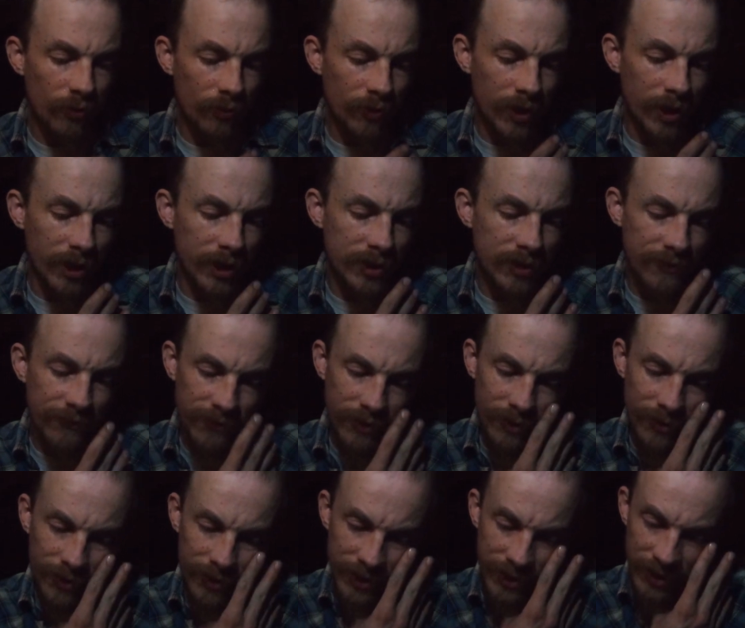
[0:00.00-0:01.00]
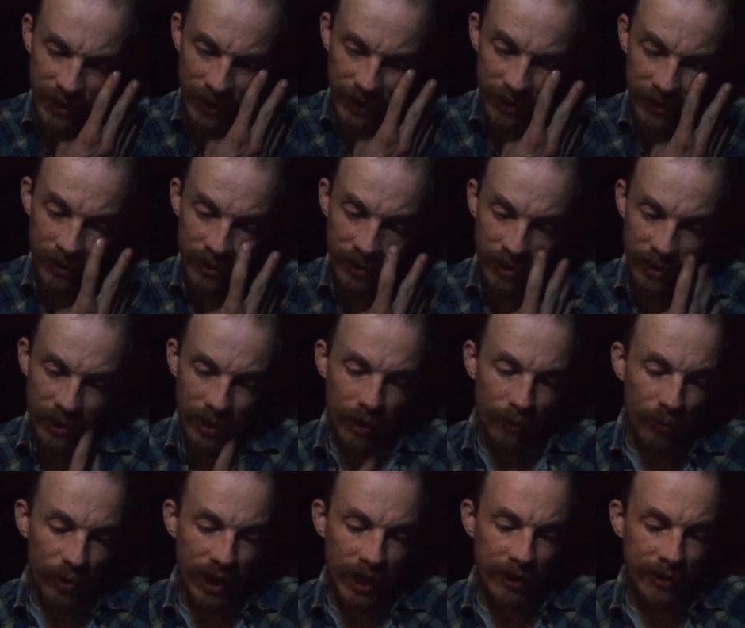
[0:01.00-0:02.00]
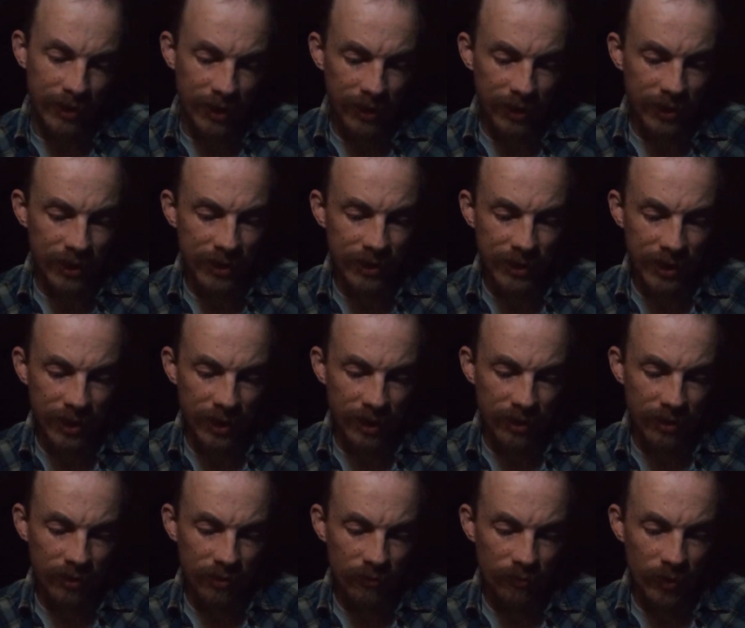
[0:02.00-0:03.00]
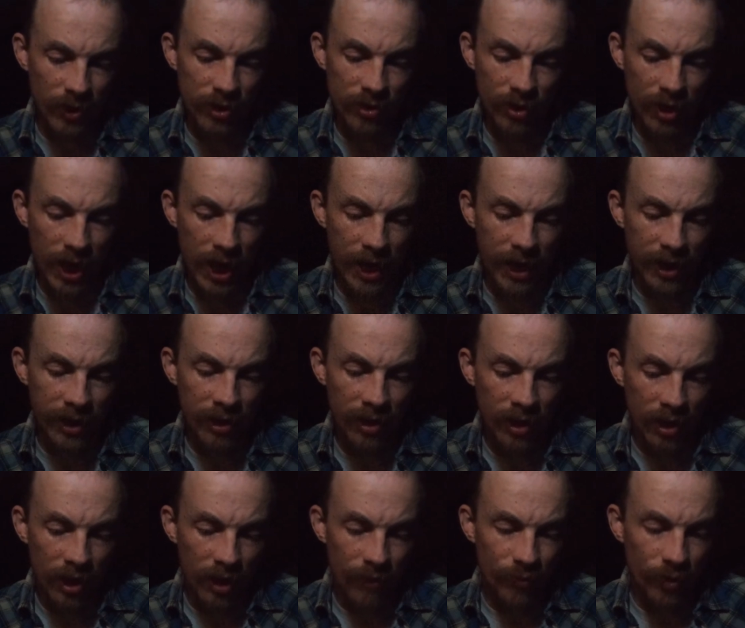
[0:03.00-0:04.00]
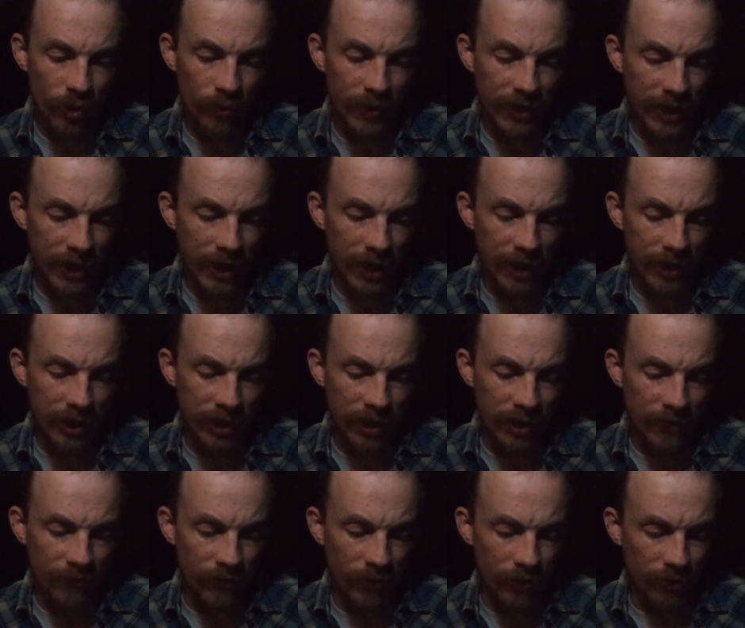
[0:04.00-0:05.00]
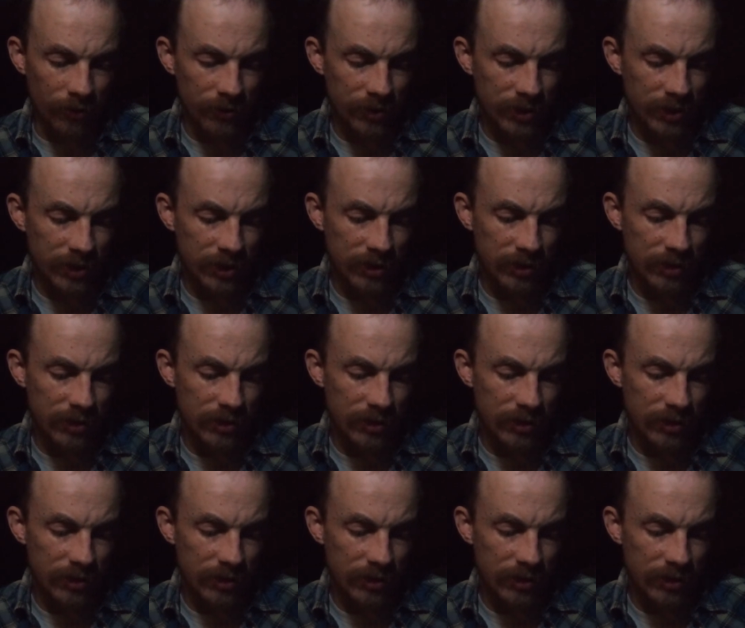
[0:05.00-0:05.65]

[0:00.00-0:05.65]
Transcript: worse, Flug said. But I think he's in. We tried, but we can't get the votes.